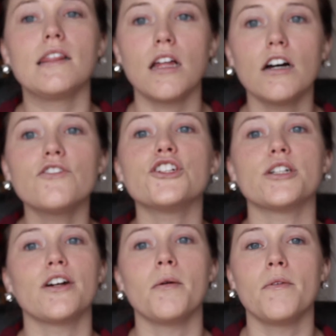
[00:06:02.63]
love
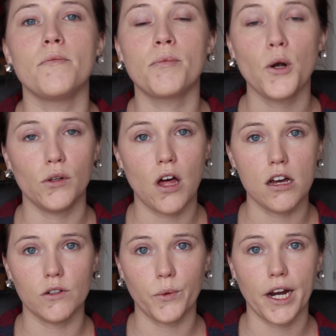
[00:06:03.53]
their Pro
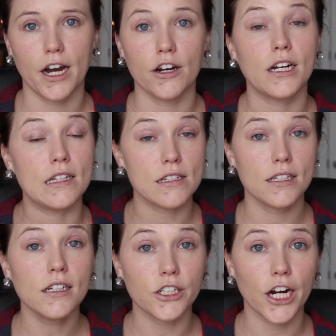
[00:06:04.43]
Longwear
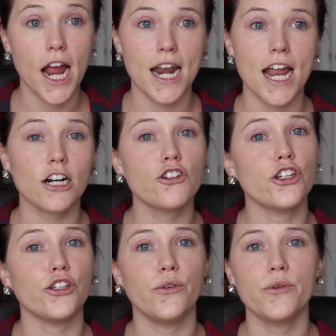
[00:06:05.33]
concealer, and I
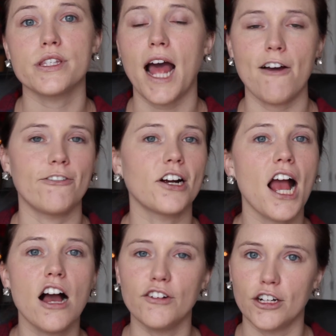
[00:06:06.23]
actually used that
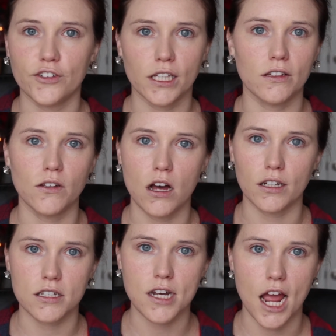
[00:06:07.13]
forever, for like the
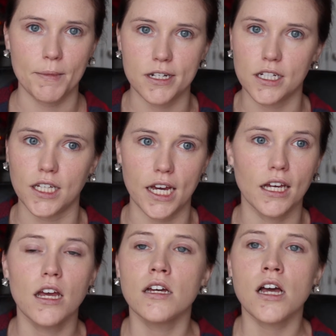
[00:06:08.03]
longest time, until I